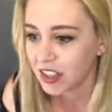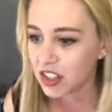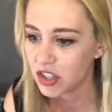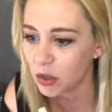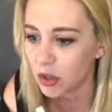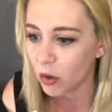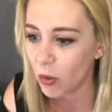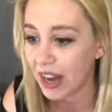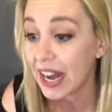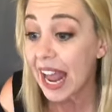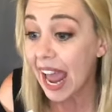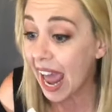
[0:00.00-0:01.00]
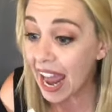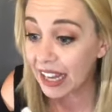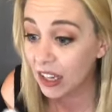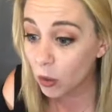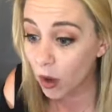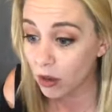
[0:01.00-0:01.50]
Let's do a little white.
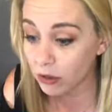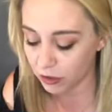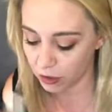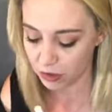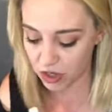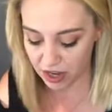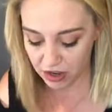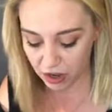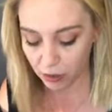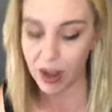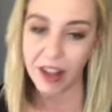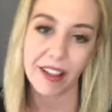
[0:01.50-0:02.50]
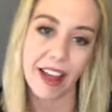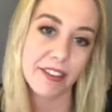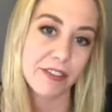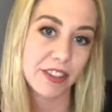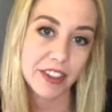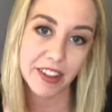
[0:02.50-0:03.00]
Any quote from Shenhe? Well,
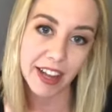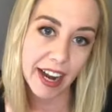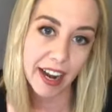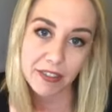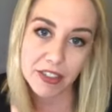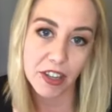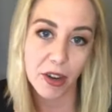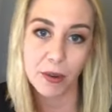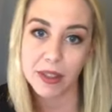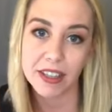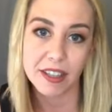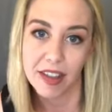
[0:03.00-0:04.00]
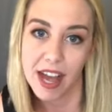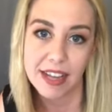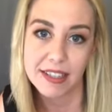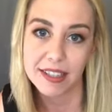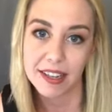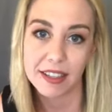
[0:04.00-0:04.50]
I feel I have to go with the
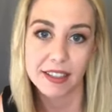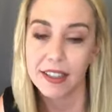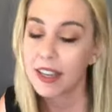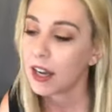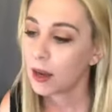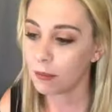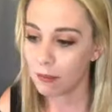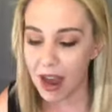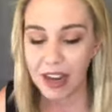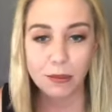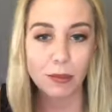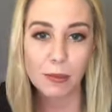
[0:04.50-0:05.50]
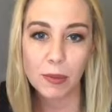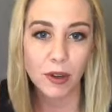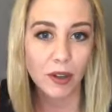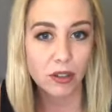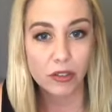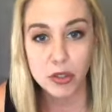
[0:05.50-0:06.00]
classic mind be
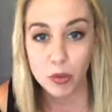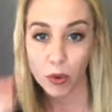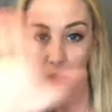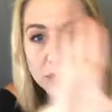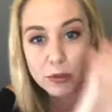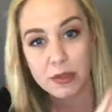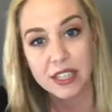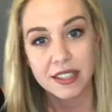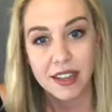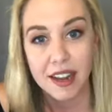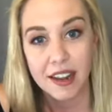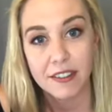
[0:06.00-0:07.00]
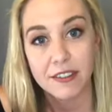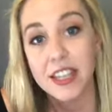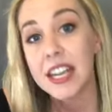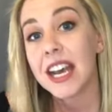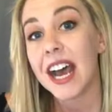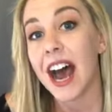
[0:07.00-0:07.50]
purged, world be
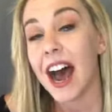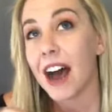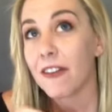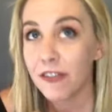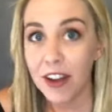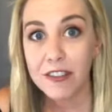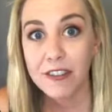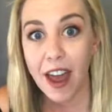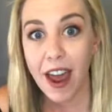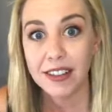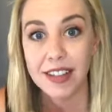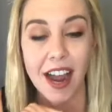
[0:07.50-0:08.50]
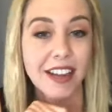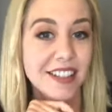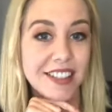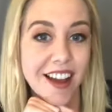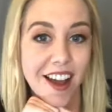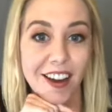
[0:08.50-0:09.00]
saved. Fun fact, I
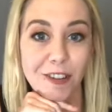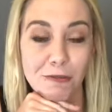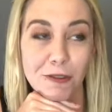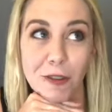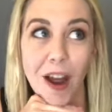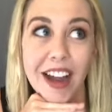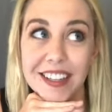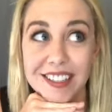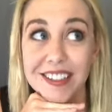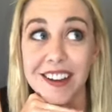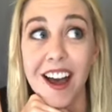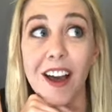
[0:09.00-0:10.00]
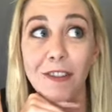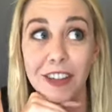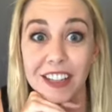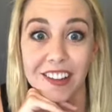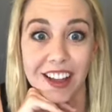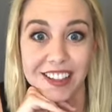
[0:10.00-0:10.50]
did not I did not
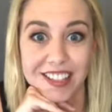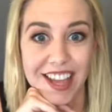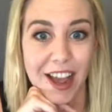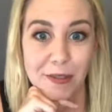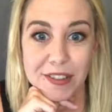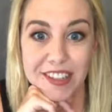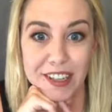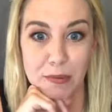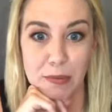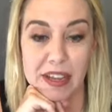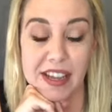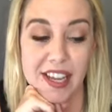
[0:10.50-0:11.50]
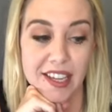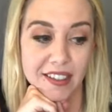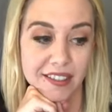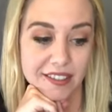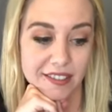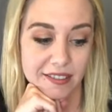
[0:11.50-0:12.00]
realize that was going to
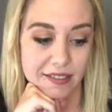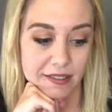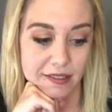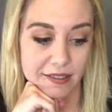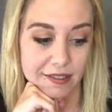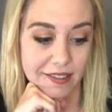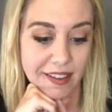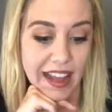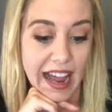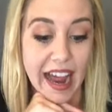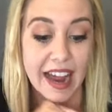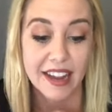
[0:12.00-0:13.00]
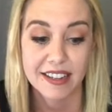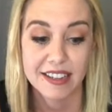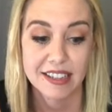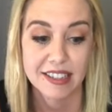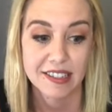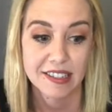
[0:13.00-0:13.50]
be
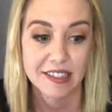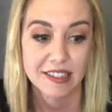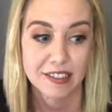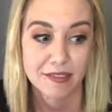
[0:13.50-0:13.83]
as